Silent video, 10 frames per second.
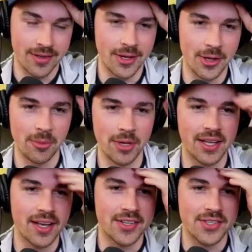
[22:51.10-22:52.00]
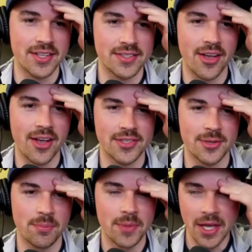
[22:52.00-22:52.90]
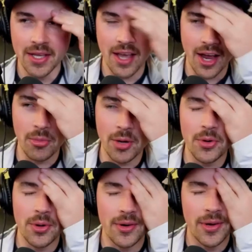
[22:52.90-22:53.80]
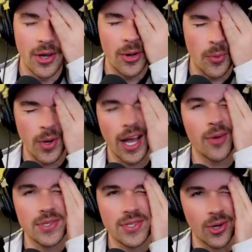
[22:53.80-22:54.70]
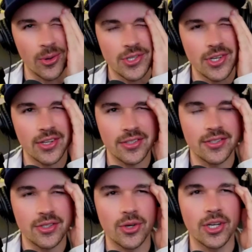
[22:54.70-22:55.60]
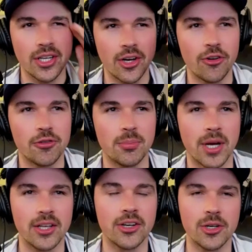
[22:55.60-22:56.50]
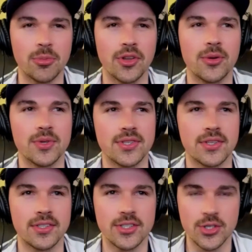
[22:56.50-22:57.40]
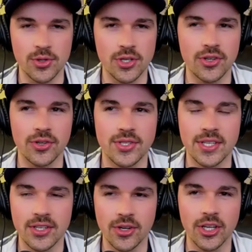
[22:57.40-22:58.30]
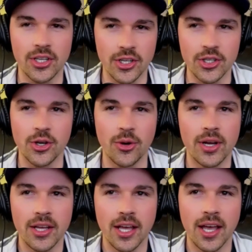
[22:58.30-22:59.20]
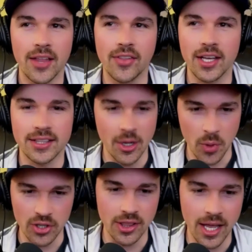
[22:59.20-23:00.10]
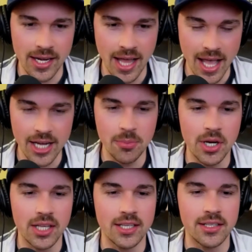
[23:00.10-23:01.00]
Oh my gosh, that's awesome. Yeah, I remember when I was coaching during COVID, my younger brother was a junior or senior at Goodhue, and like they weren't letting anybody